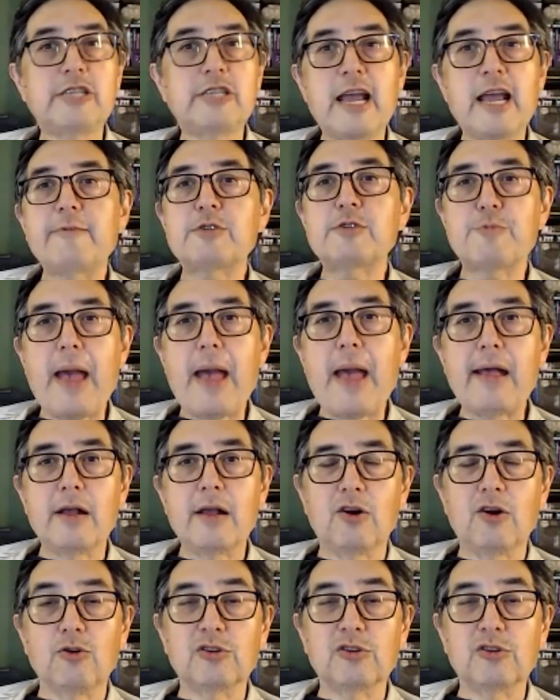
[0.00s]
James
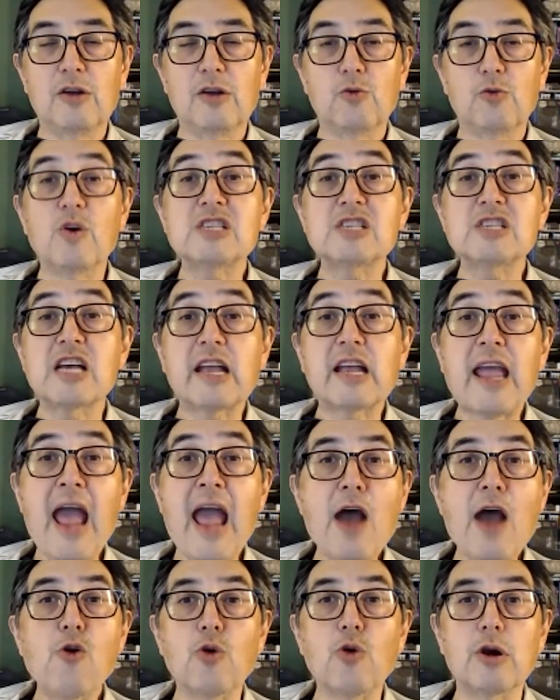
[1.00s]
Mangold was a
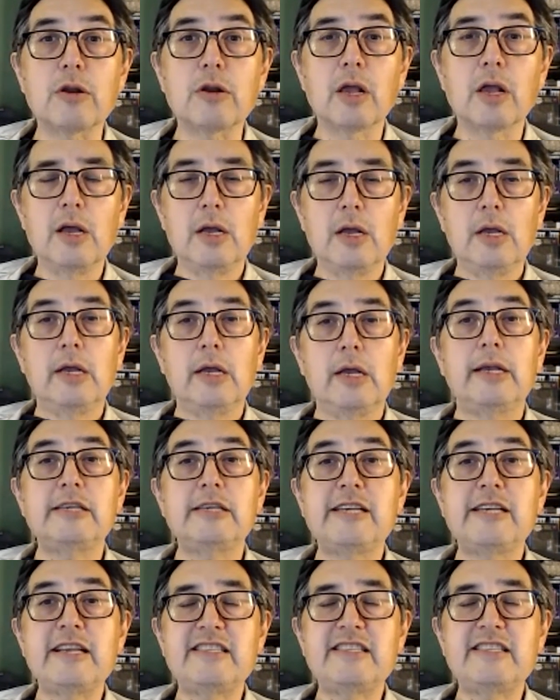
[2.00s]
coward
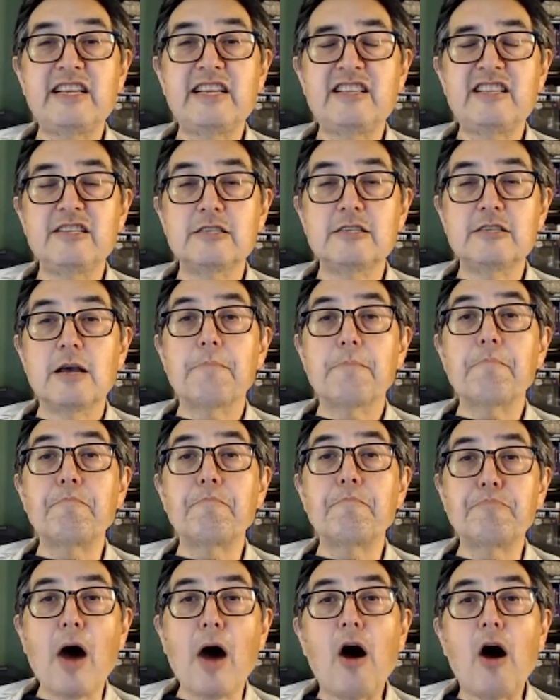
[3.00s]
is he didn't
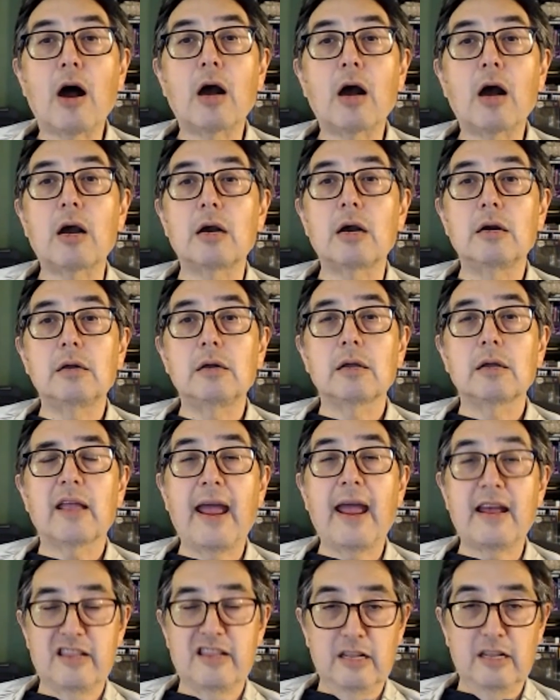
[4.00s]
bar
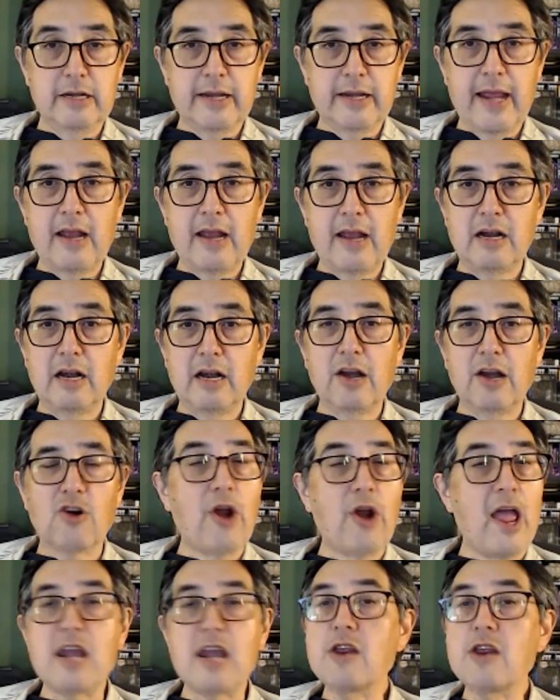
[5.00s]
Kathleen Kennedy
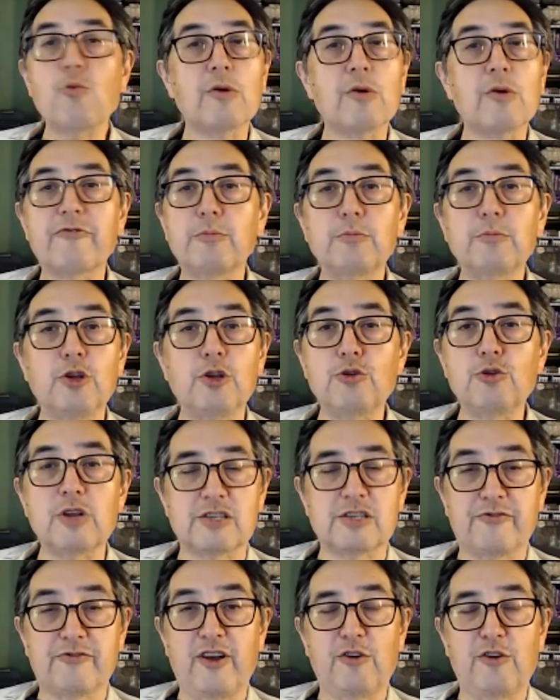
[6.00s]
or anyone from
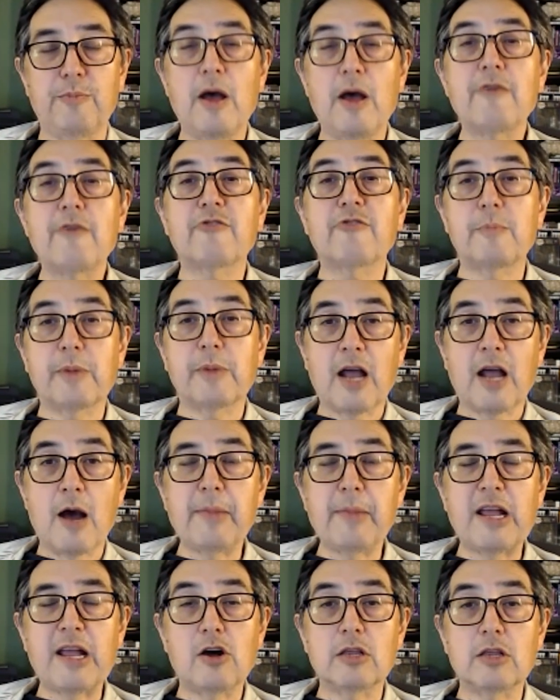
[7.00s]
Lucasfilm from
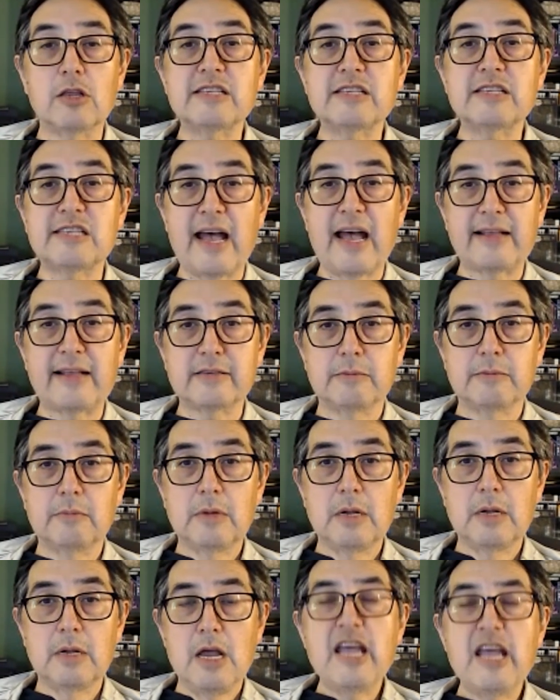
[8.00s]
coming on the set.
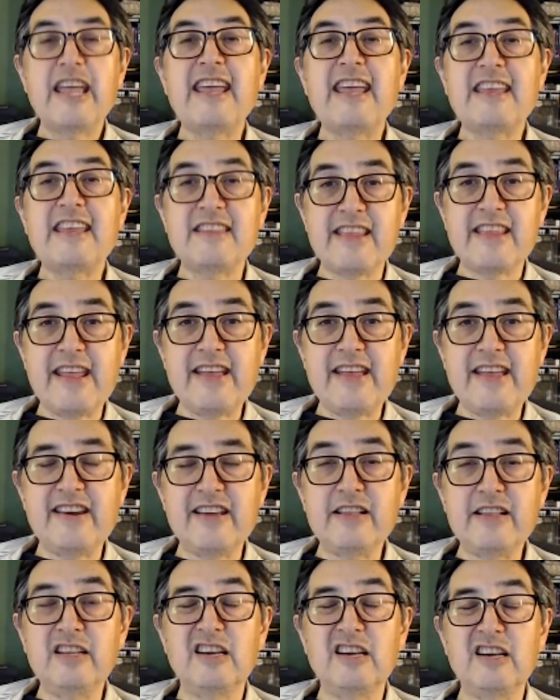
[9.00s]
He
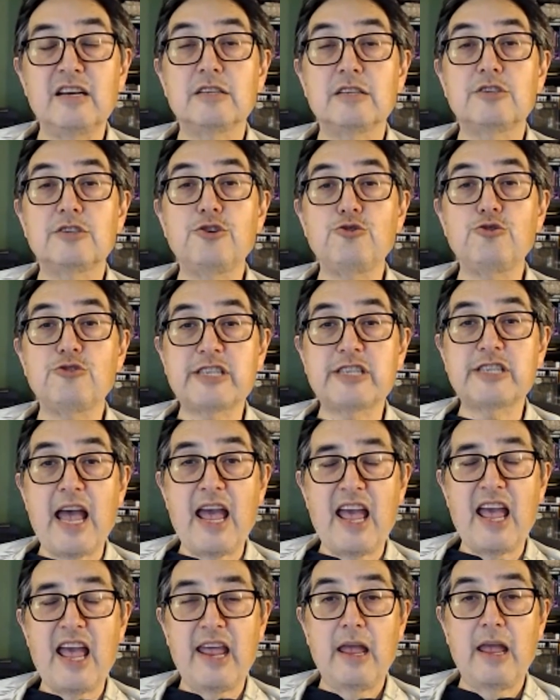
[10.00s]
needed to
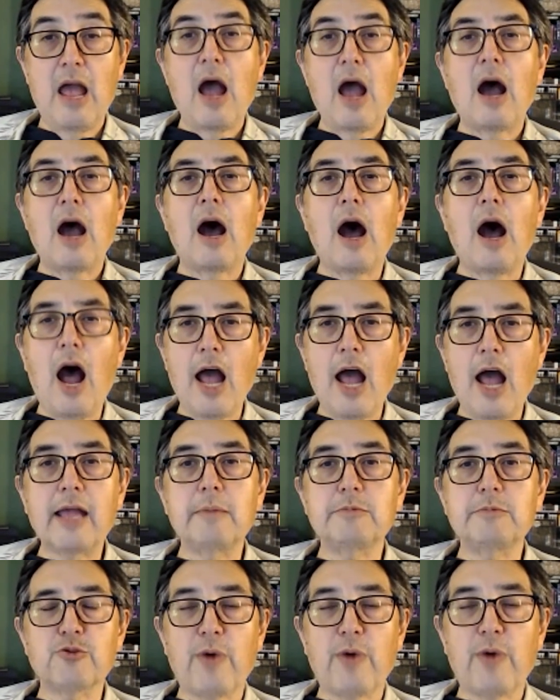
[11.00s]
say, I
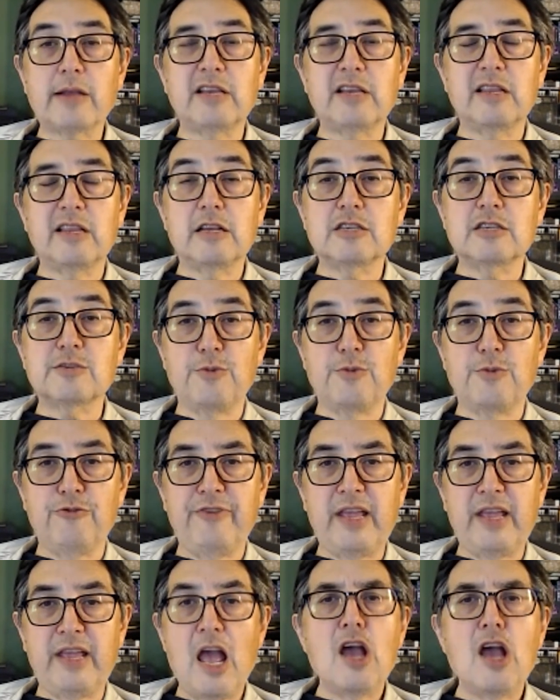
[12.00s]
am directing this
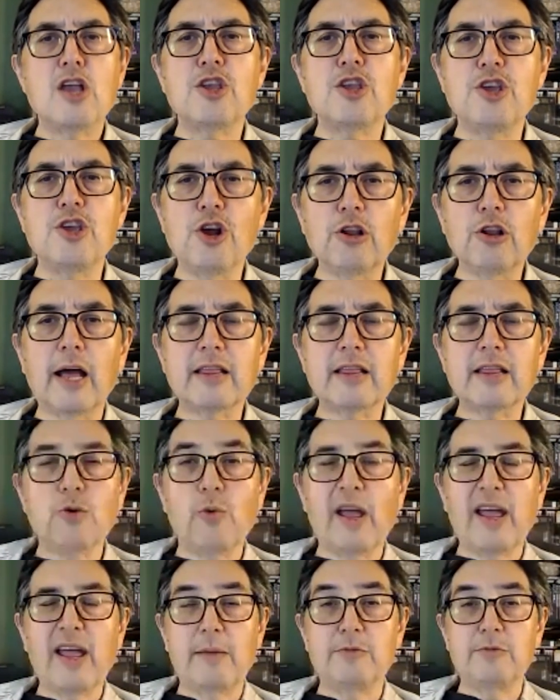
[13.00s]
movie. You don't like the
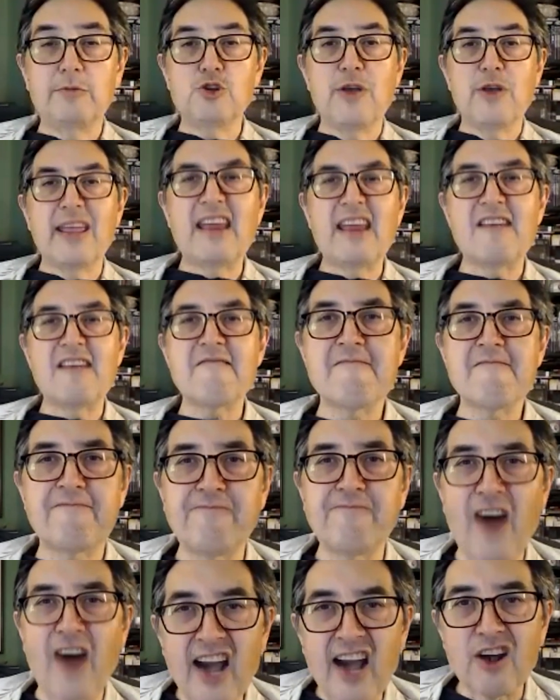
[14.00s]
way I'm doing it?
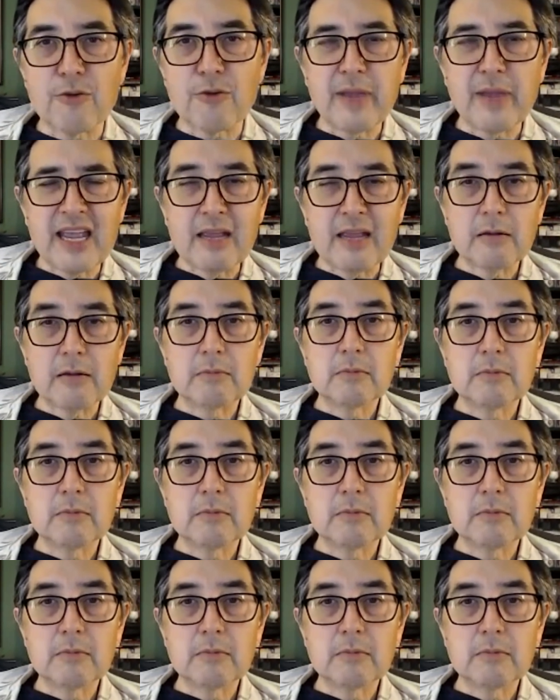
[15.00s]
Fire me.